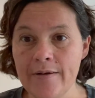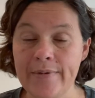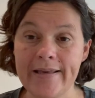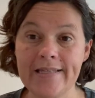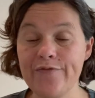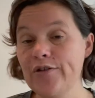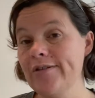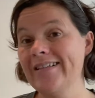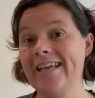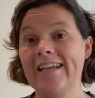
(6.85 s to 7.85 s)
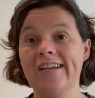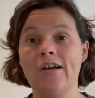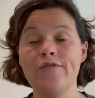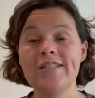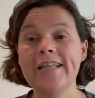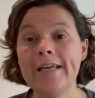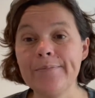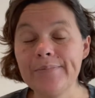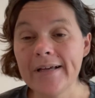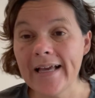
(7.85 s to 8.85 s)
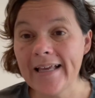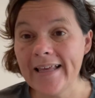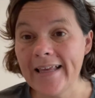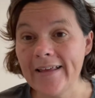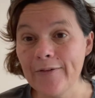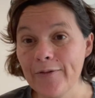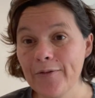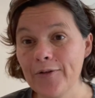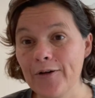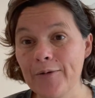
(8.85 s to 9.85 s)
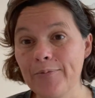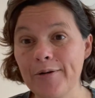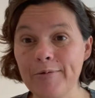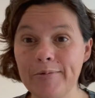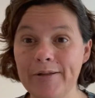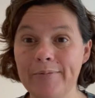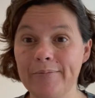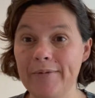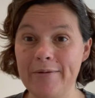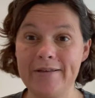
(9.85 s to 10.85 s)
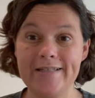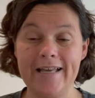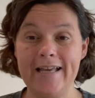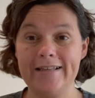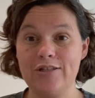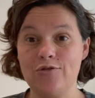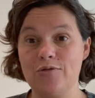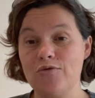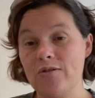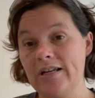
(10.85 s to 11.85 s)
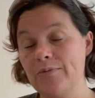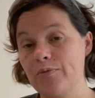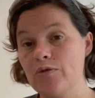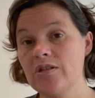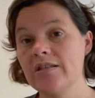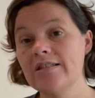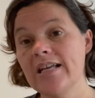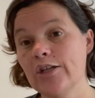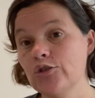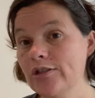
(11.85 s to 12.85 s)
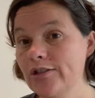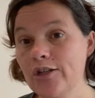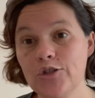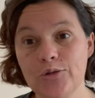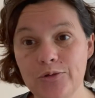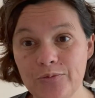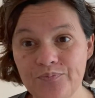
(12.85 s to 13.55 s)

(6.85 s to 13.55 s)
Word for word: Because if you're not getting enough sleep, you are probably maybe saying that you're a morning person. That's actually not true.